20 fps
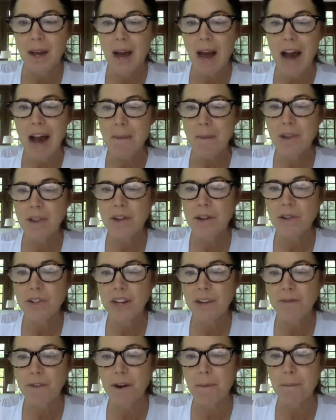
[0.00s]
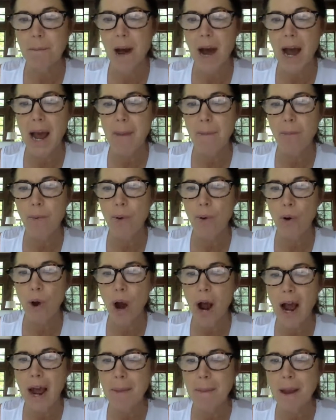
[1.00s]
I'm a little different. My
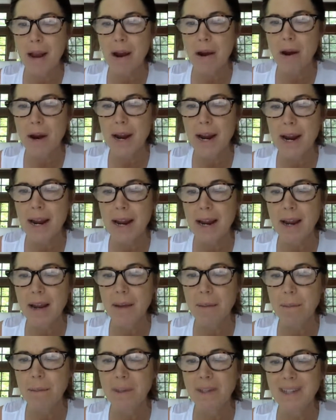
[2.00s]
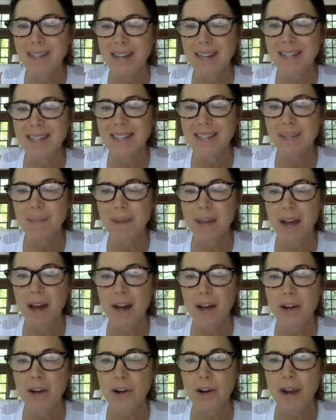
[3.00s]
primary possesses me
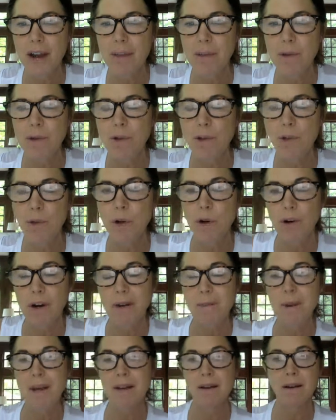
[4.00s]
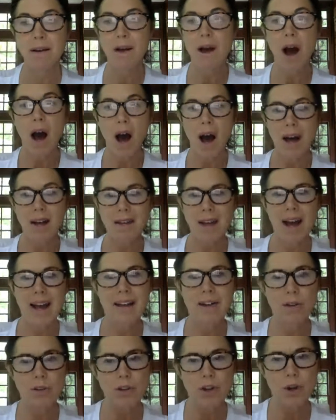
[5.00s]
under a mutual agreement. I
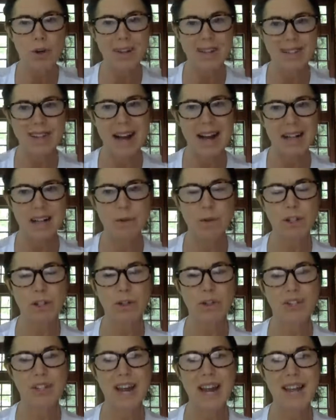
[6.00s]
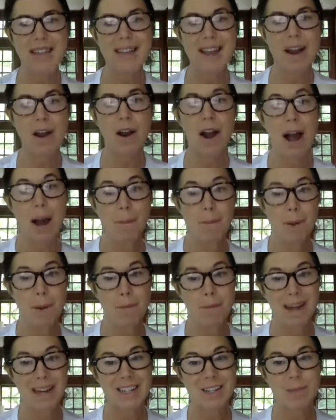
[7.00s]
don't know exactly what you're saying there,
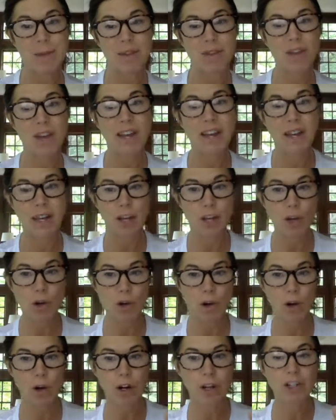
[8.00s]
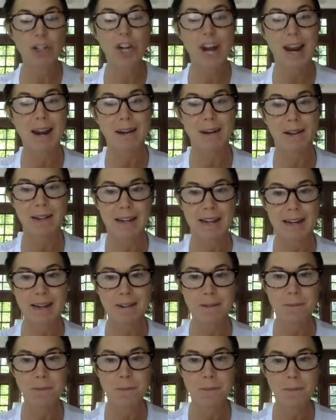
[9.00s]
but makes me think you're
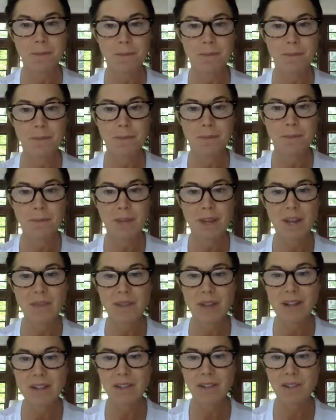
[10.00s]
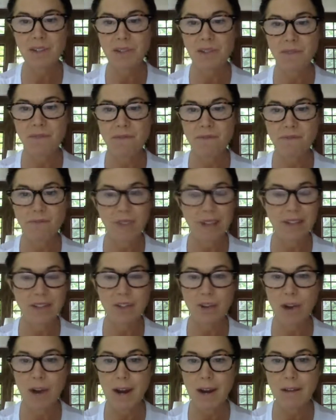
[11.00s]
channeling. And that's
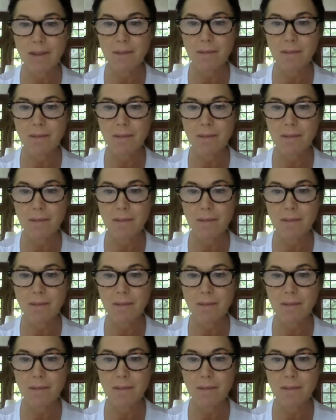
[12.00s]
great.